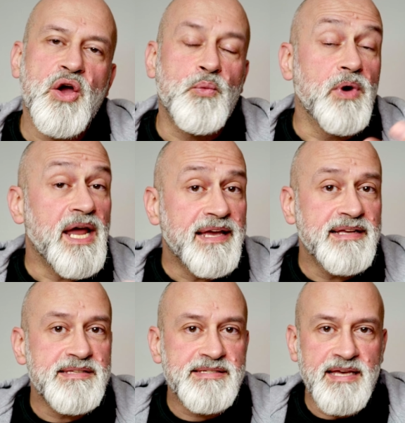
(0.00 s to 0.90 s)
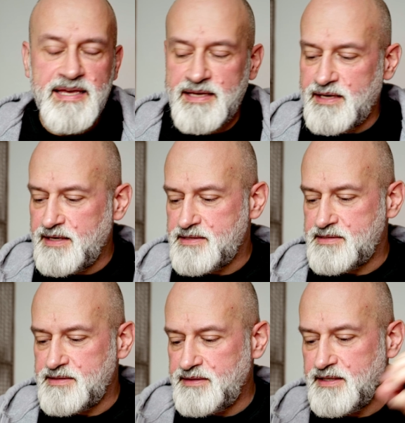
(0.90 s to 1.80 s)
What I can say
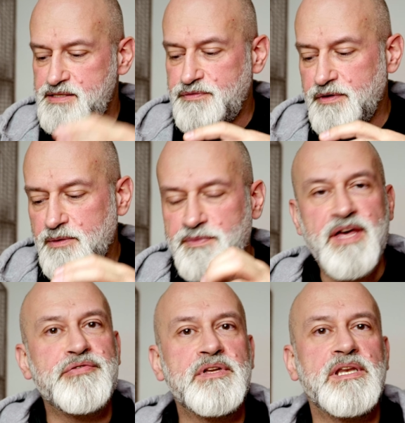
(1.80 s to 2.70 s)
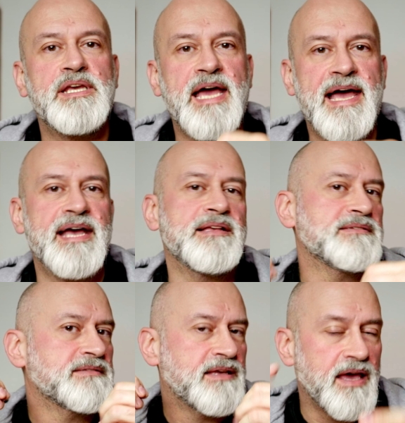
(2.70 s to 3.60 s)
is this film definitely
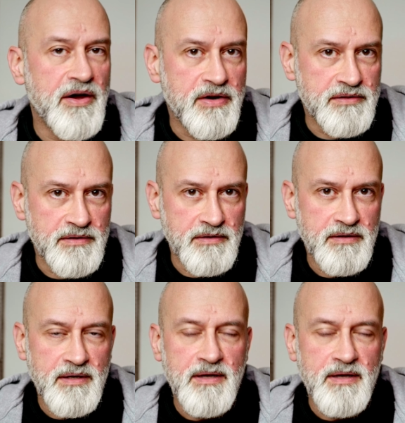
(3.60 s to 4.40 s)
has character.